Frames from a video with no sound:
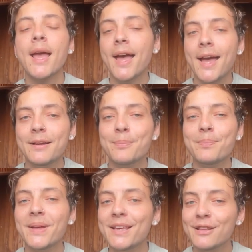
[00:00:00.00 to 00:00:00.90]

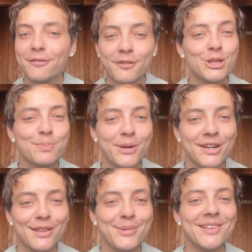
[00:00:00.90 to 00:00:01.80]
And in the first part
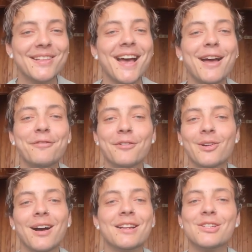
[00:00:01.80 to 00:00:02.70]
of the build, I
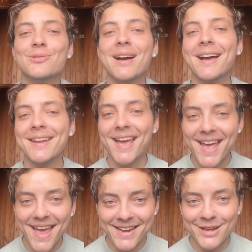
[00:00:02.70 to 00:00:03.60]
forgot to add
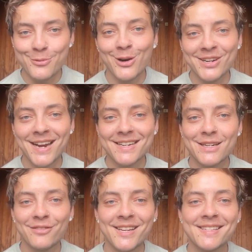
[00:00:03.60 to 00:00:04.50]
any water
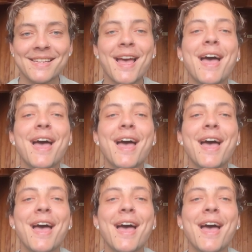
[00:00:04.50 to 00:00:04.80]
activities.